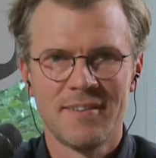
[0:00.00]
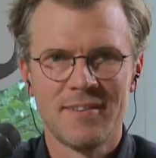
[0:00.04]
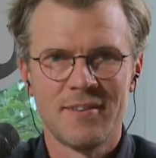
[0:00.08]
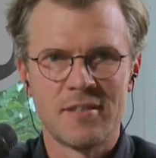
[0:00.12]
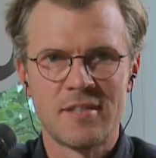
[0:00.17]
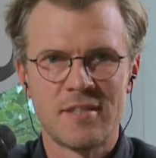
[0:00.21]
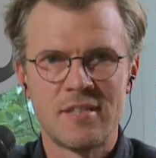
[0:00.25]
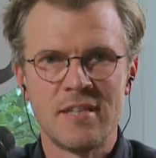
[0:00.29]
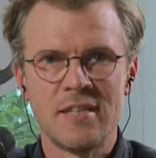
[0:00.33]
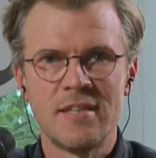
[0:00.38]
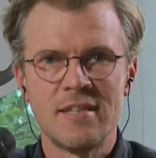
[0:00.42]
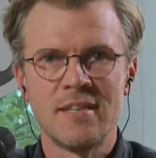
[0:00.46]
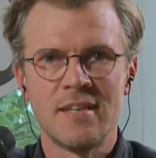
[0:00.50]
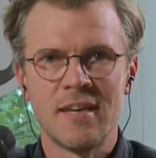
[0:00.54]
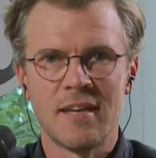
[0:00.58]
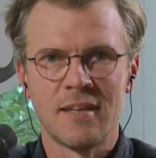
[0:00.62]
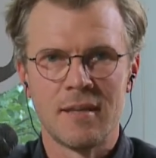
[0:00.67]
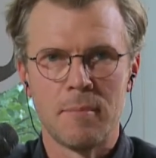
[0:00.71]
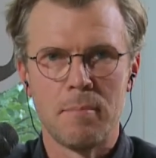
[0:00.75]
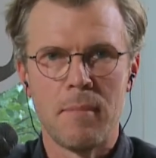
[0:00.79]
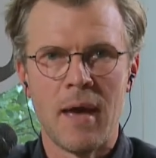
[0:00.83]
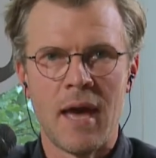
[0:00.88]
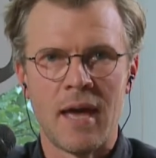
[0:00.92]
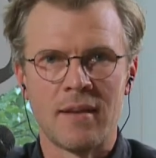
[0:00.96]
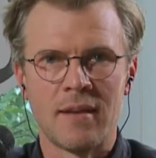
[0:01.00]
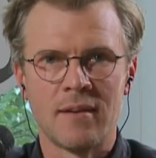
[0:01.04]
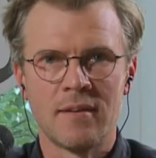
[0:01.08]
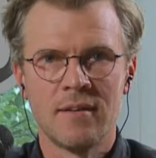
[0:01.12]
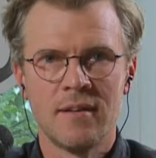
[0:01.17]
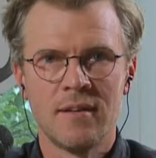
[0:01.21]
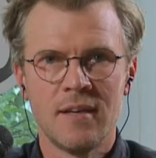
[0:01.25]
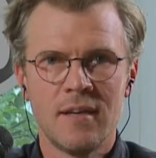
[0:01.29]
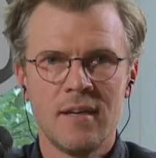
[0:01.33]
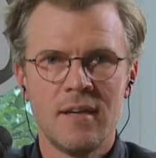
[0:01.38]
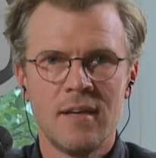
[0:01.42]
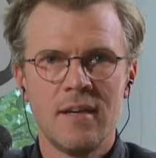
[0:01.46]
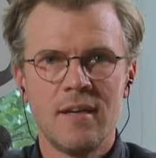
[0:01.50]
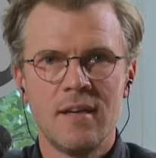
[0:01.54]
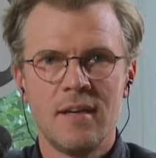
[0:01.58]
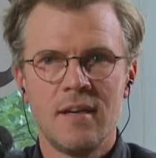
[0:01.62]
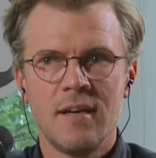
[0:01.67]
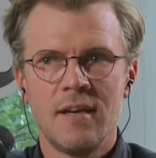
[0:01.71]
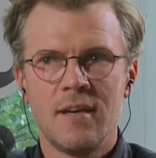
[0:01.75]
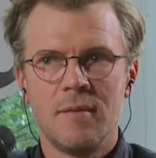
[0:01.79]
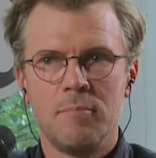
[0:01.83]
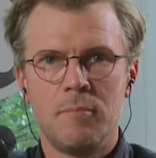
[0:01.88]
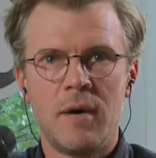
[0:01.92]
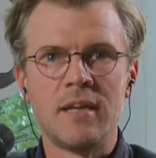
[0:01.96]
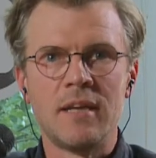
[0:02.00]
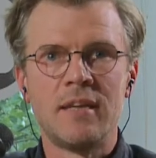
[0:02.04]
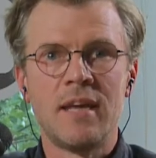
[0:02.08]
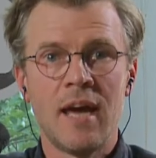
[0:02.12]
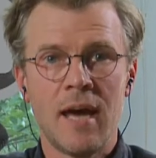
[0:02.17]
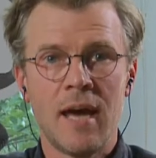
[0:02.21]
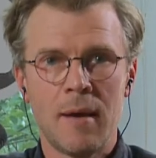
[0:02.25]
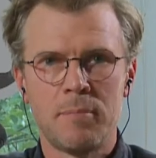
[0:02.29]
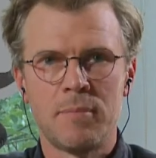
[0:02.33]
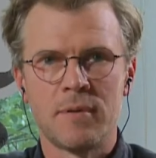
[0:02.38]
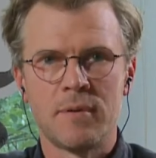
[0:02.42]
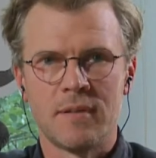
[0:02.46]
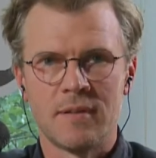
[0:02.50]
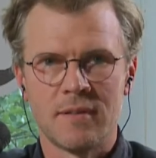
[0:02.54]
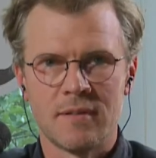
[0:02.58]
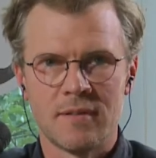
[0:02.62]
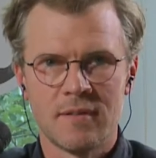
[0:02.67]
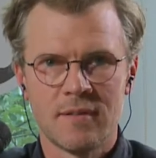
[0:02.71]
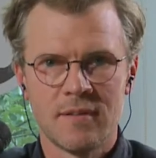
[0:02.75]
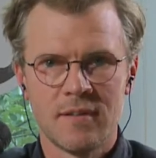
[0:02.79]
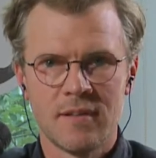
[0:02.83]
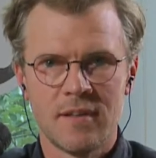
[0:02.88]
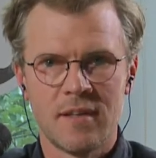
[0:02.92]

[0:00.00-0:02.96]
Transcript: the city and the man might happen.